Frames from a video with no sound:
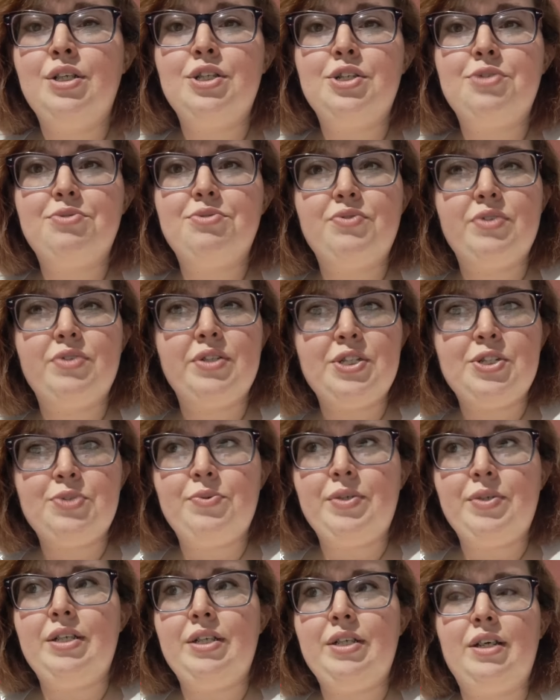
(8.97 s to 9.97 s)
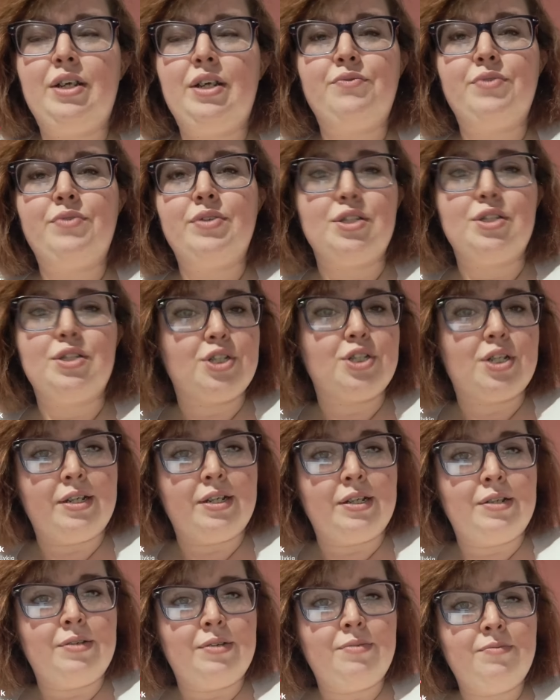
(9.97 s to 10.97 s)
She was really sweet and really
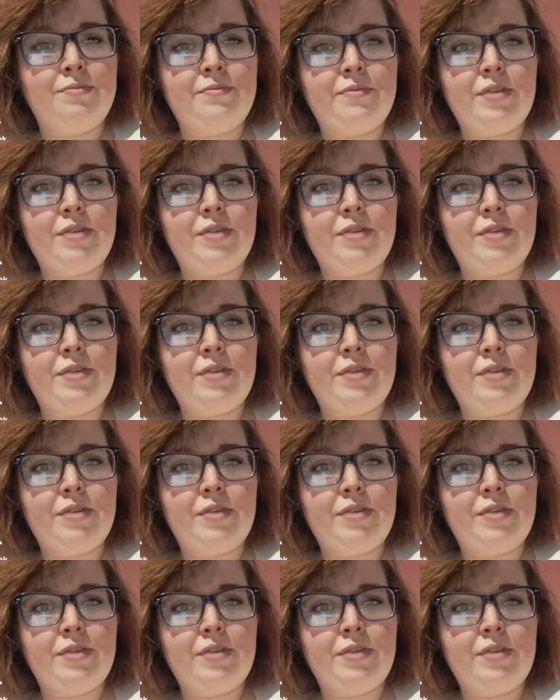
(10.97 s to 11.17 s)
shy.